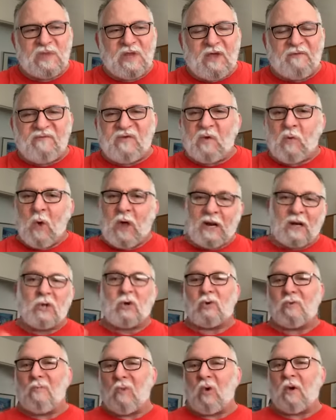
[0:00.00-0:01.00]
if you want to
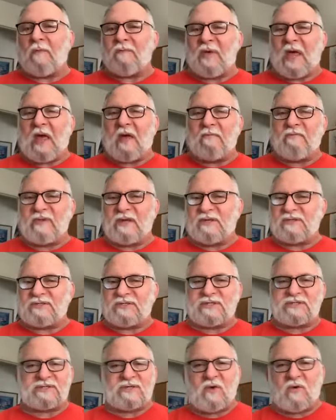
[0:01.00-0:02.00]
learn more about me,
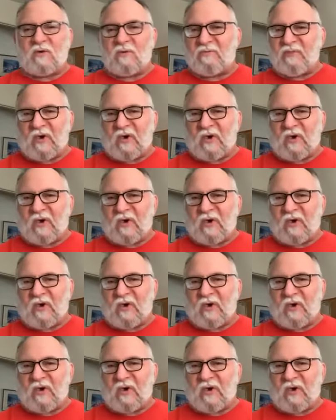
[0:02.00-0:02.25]
just go to